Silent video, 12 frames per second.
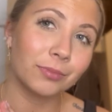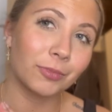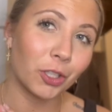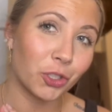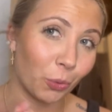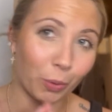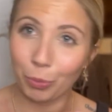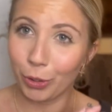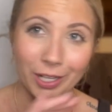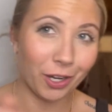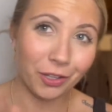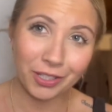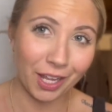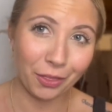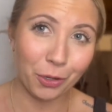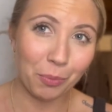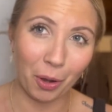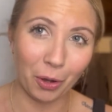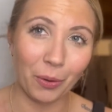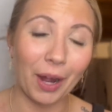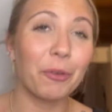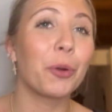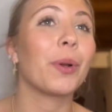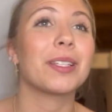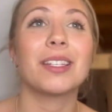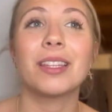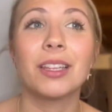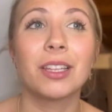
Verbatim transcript: So we're putting it all together tomorrow. I requested